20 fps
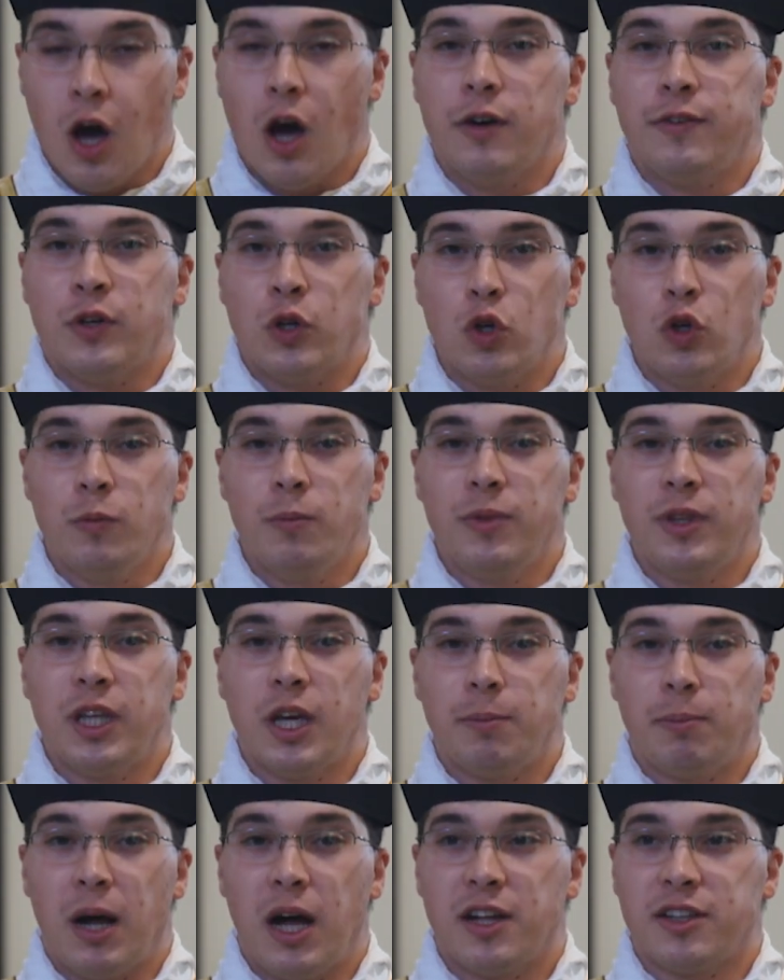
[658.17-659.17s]
of whom
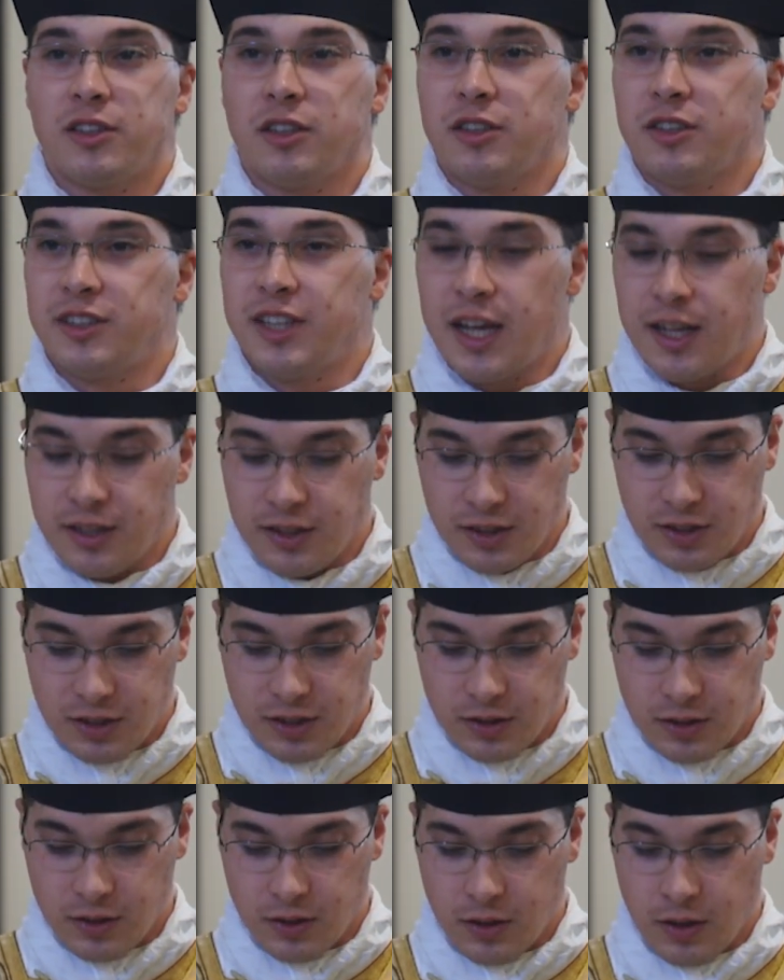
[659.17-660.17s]
the apostle
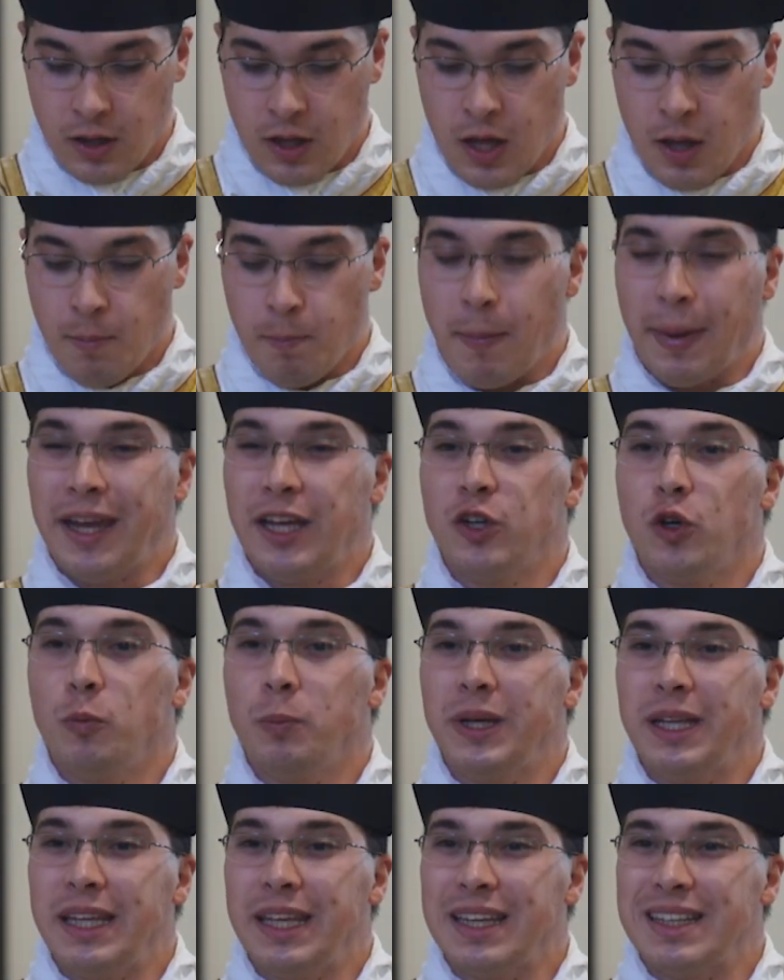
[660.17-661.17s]
says, made
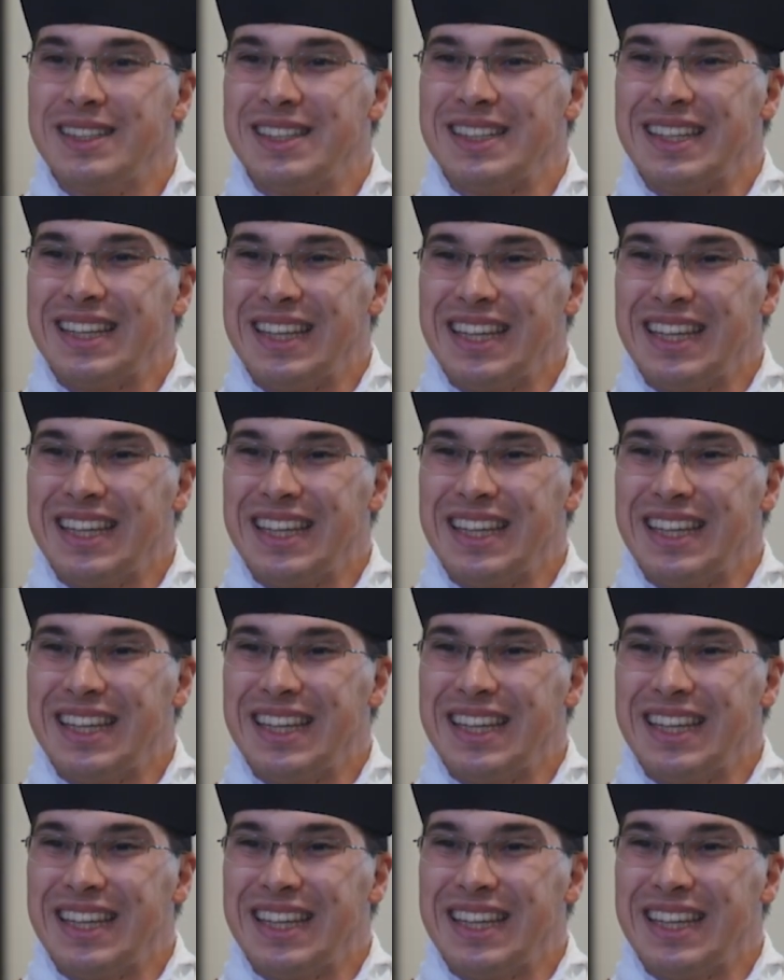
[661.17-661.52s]
obedient